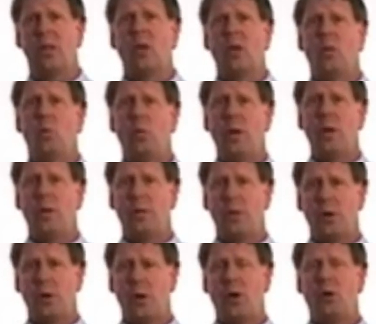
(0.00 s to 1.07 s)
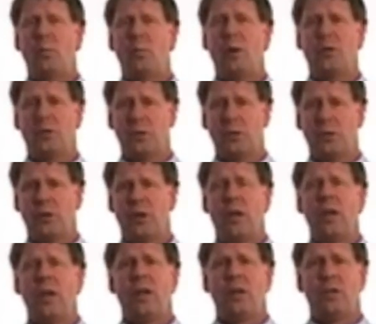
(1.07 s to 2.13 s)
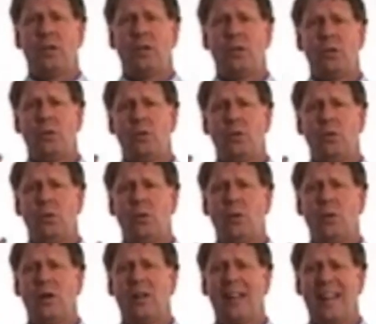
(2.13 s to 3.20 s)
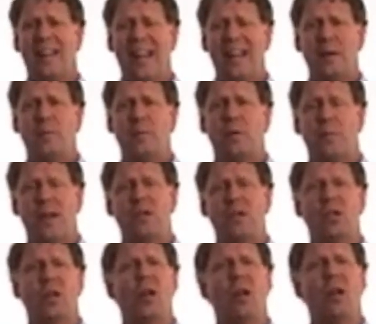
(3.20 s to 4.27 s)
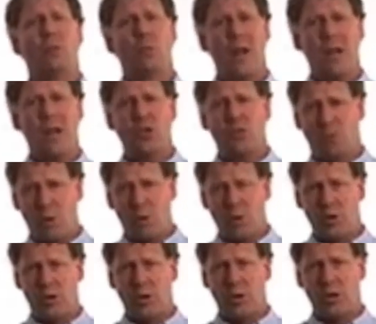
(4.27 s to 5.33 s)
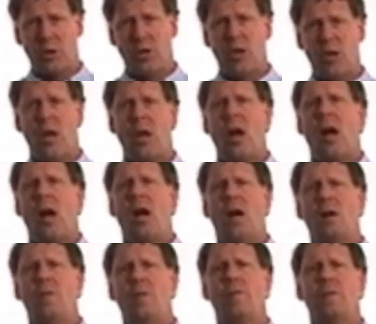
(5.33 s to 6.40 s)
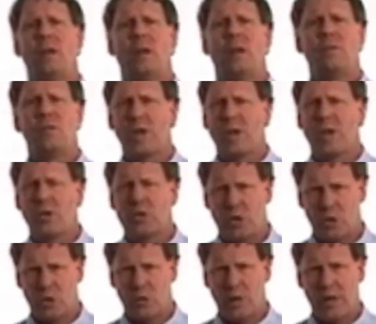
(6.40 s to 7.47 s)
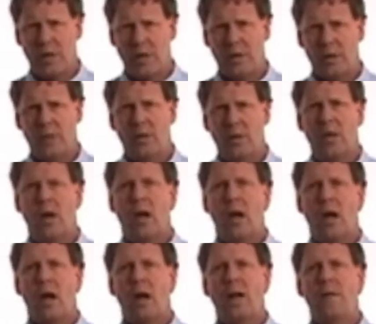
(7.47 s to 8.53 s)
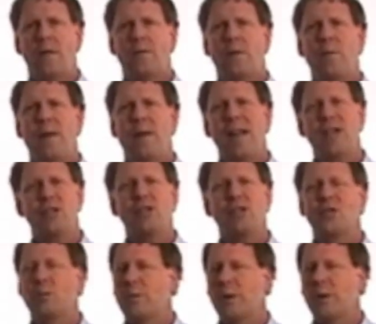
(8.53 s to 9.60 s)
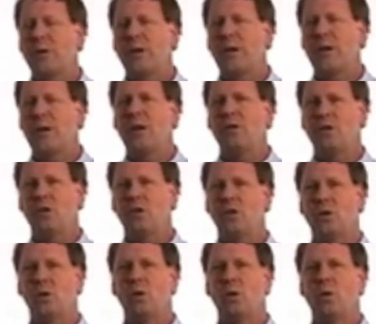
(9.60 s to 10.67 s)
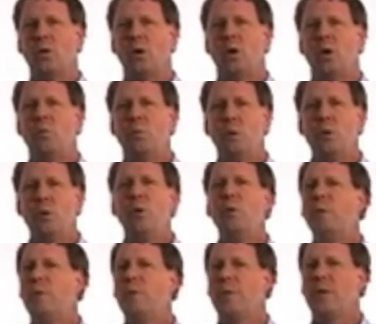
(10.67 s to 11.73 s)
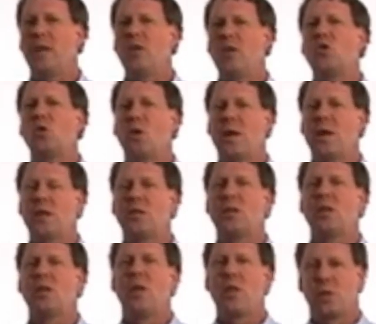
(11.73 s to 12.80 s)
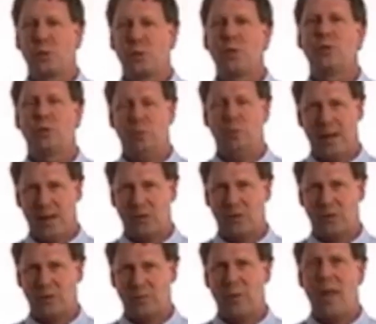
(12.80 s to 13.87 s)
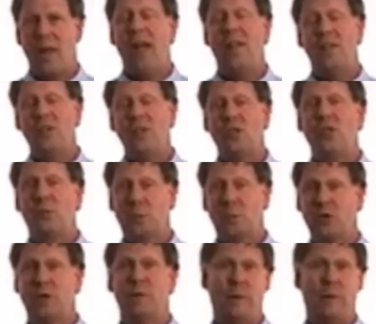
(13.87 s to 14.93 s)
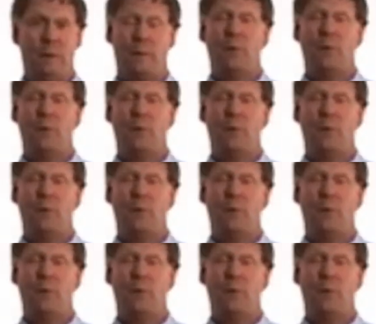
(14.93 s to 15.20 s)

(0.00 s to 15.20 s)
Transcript: with their own muscles to get information of range of motion, of, of gentle strength, of the patient's ability to move the joint through space. And this is specific for